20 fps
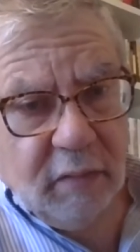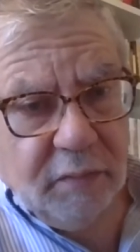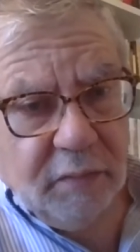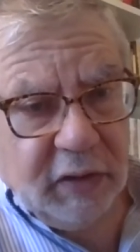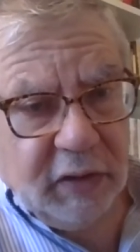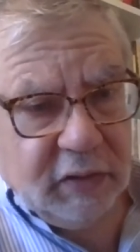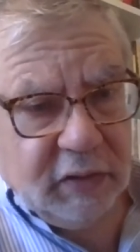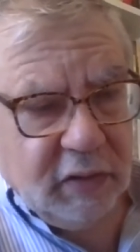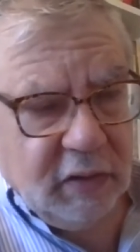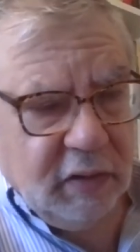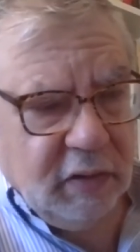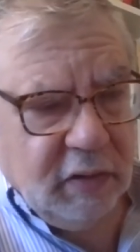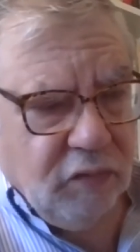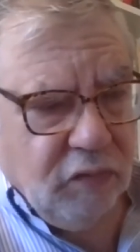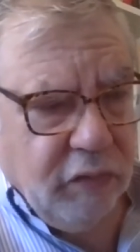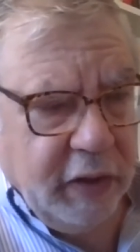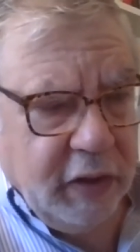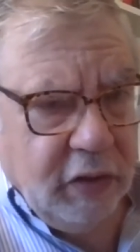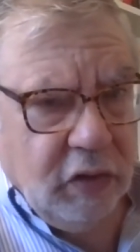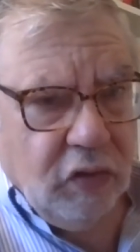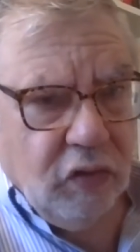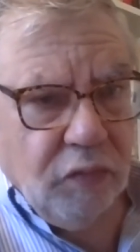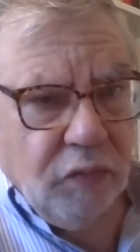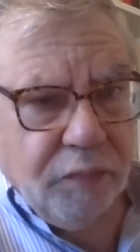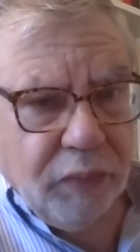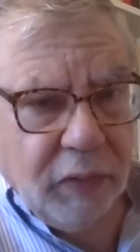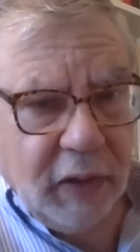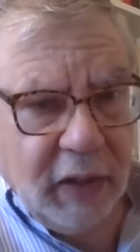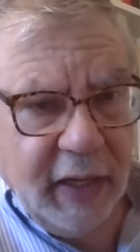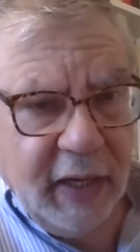But when you
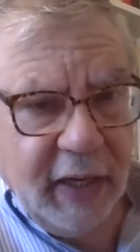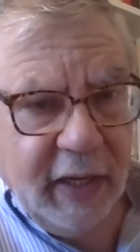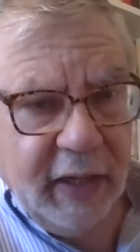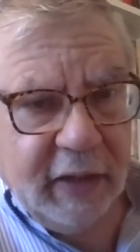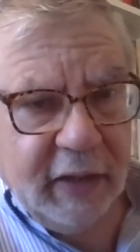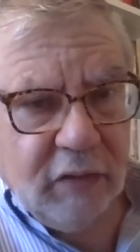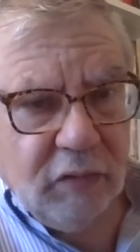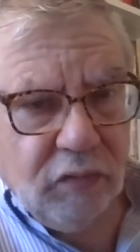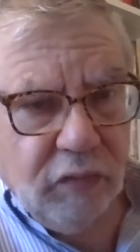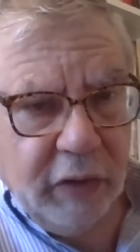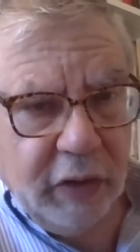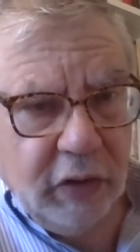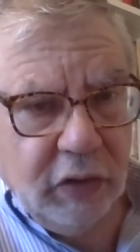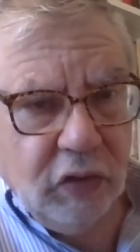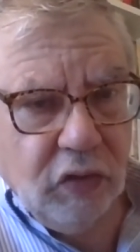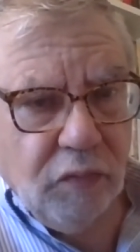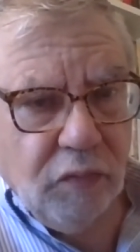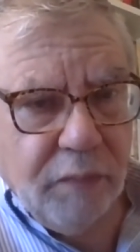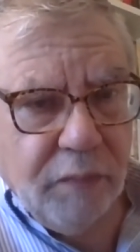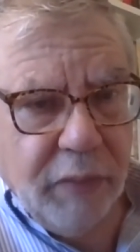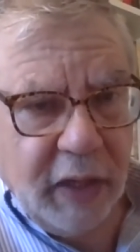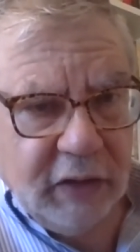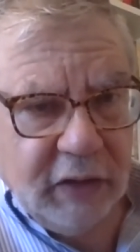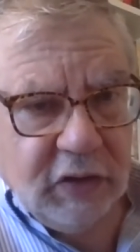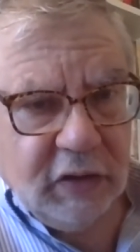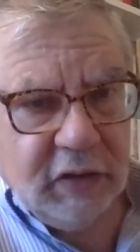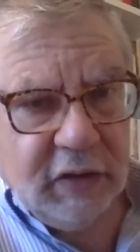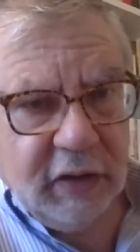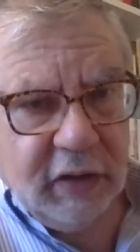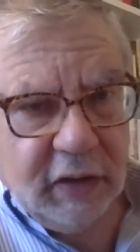plan, when you're
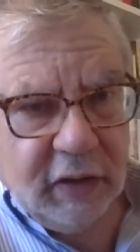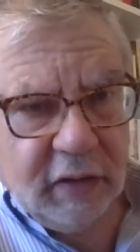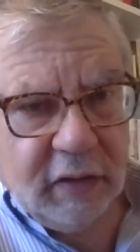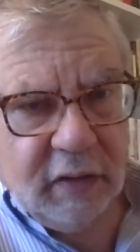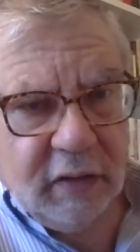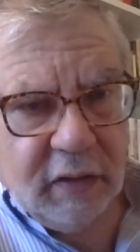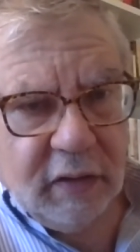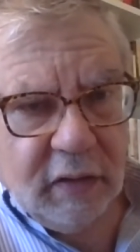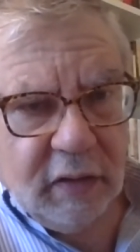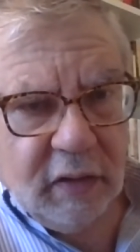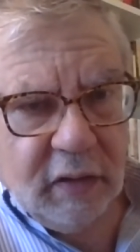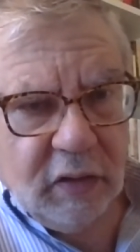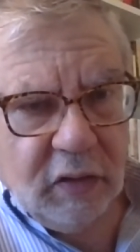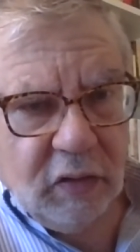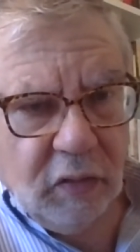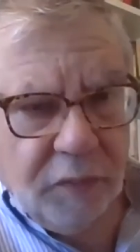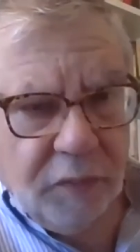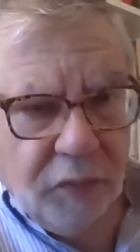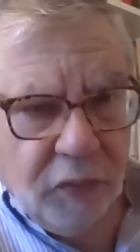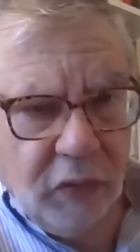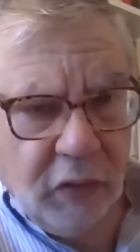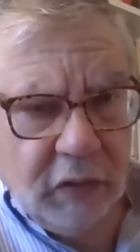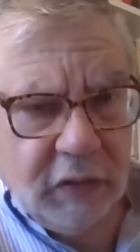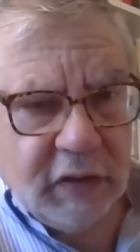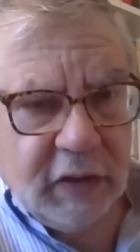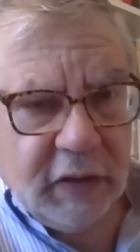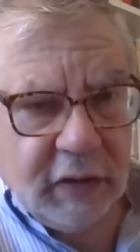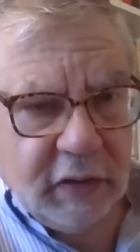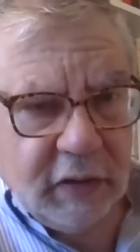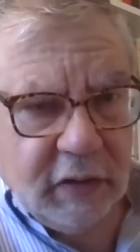budgeting your
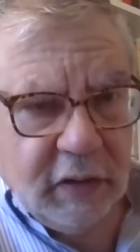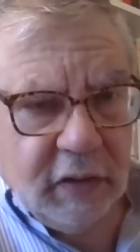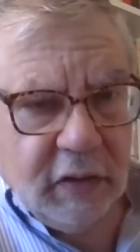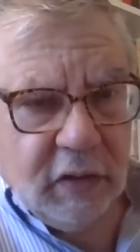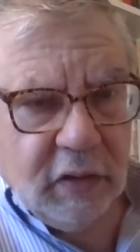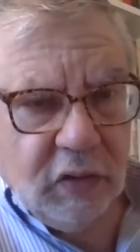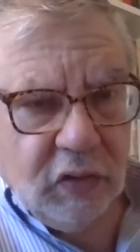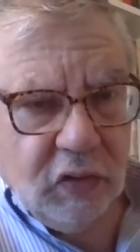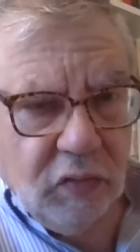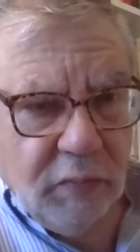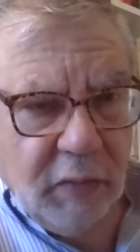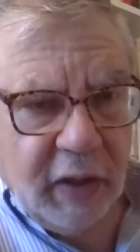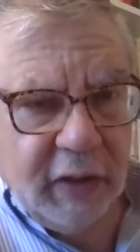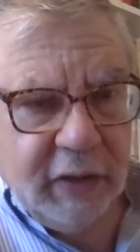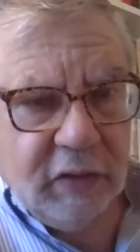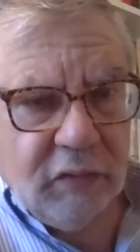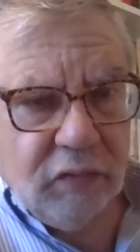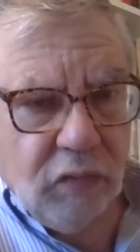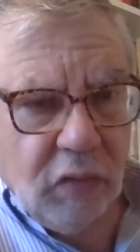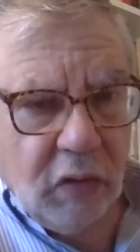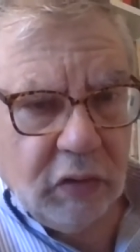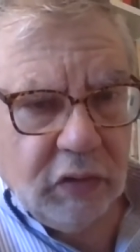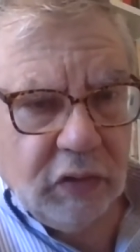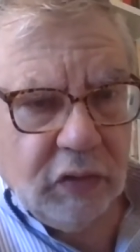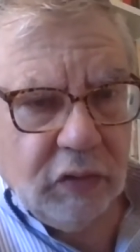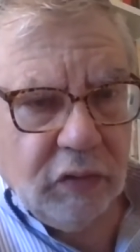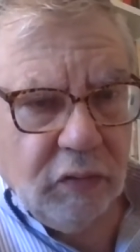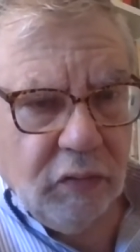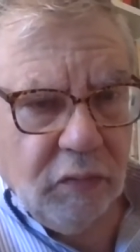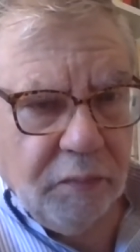project, you might want
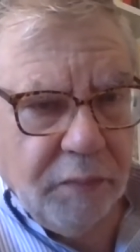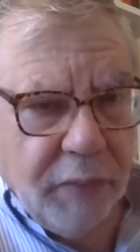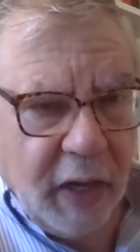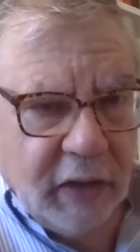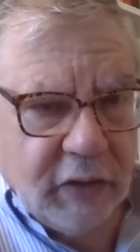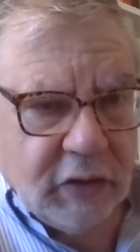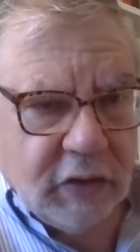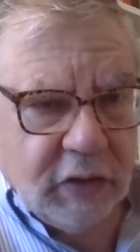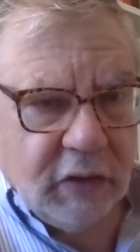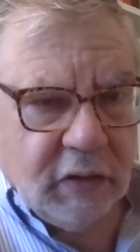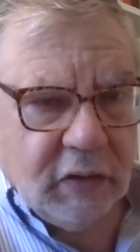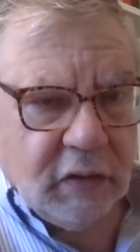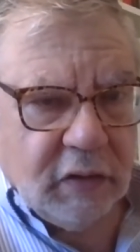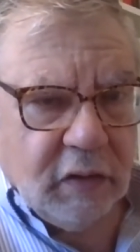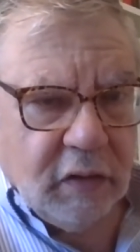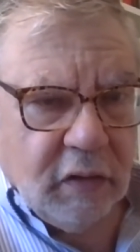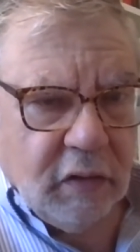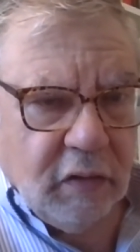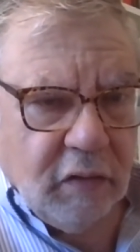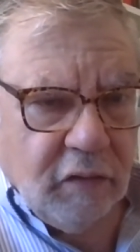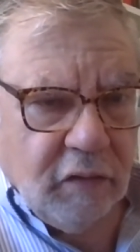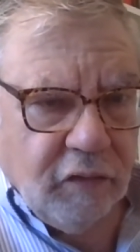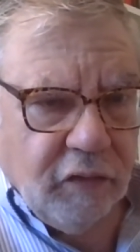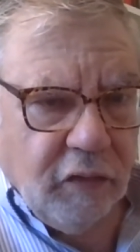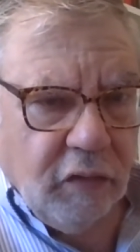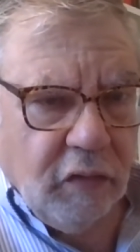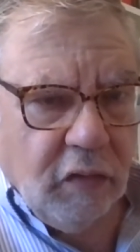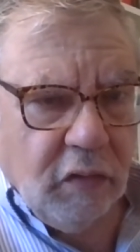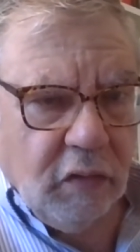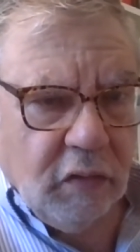to budget
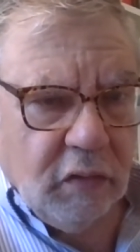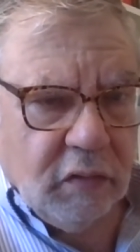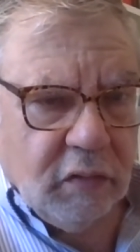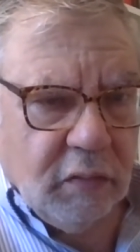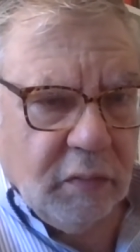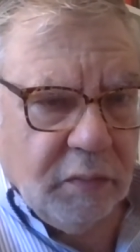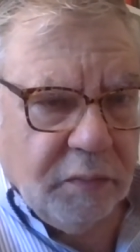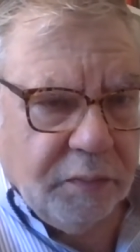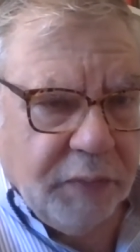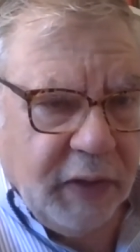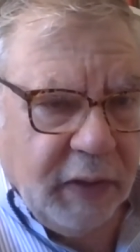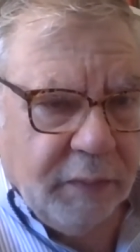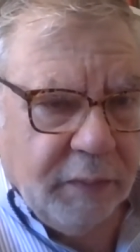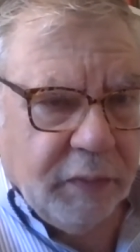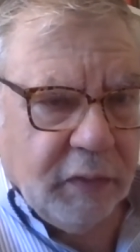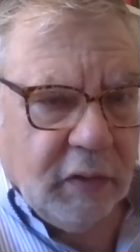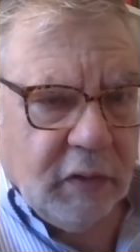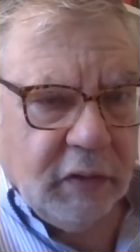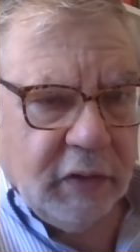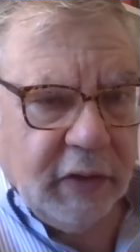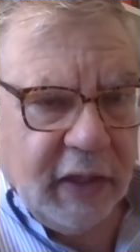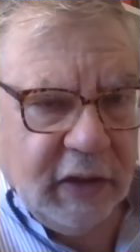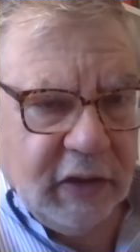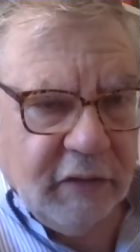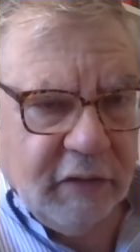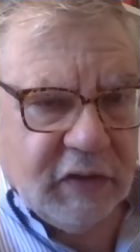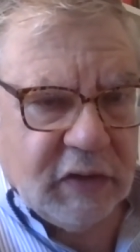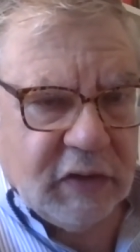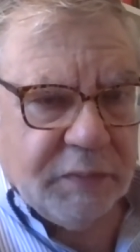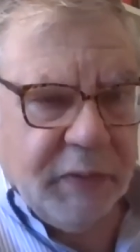for people,
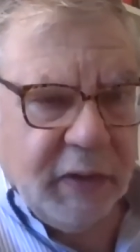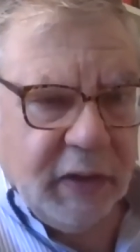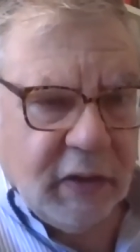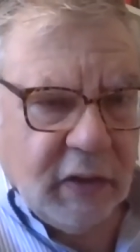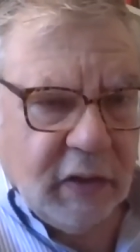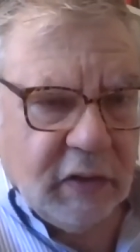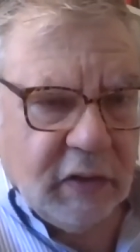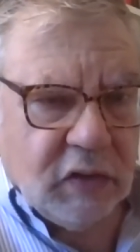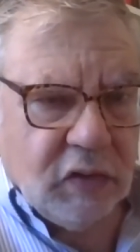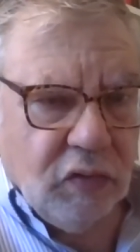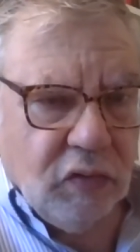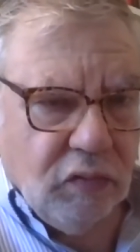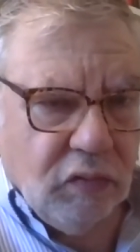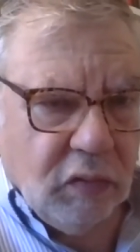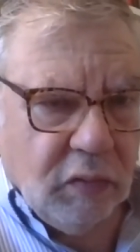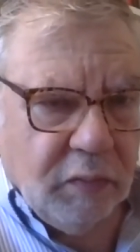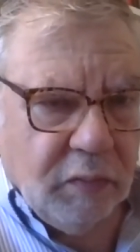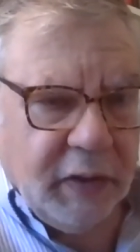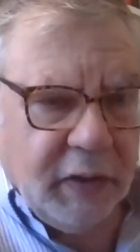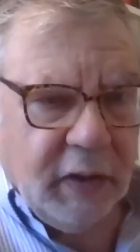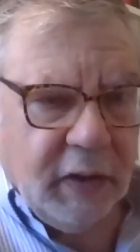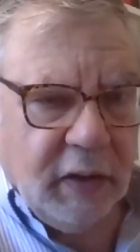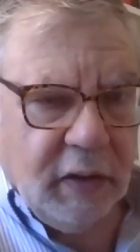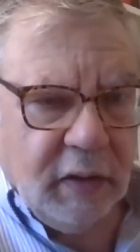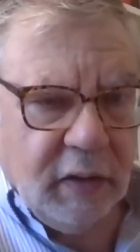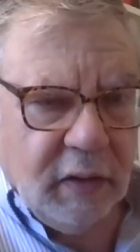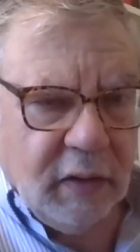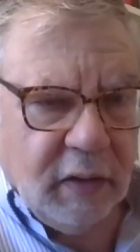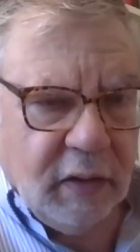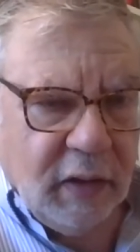native speakers, who will
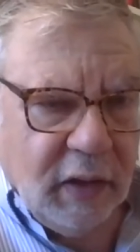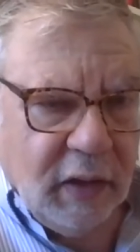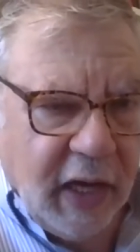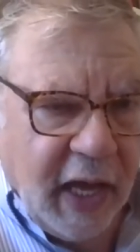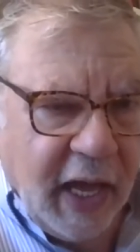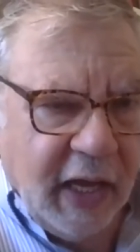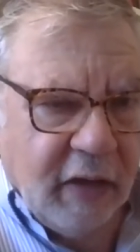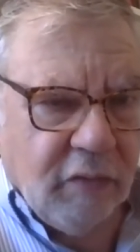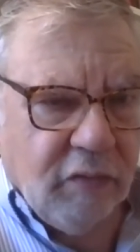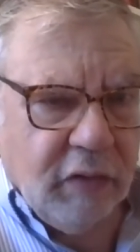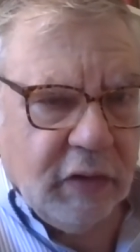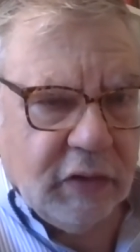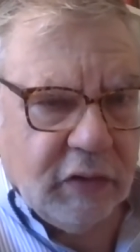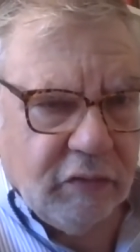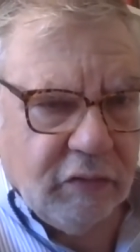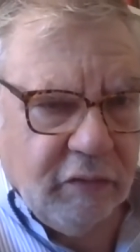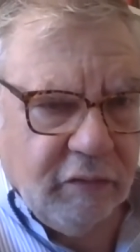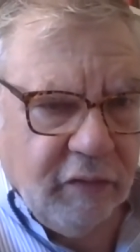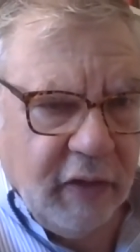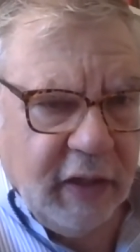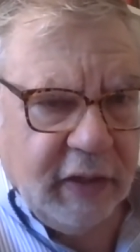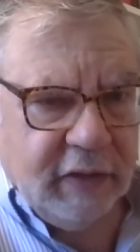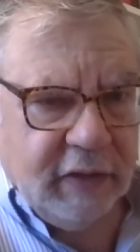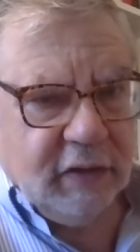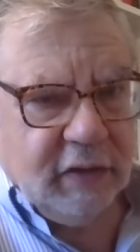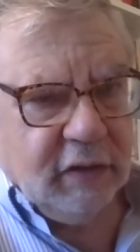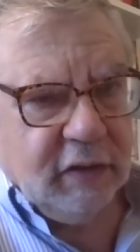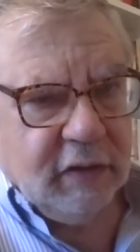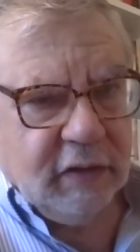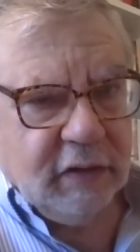be language
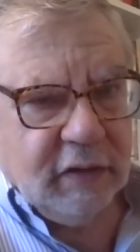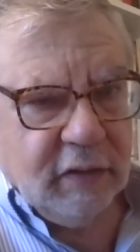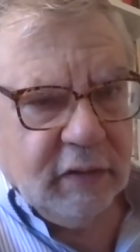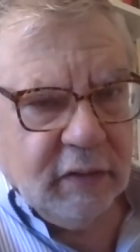revisers.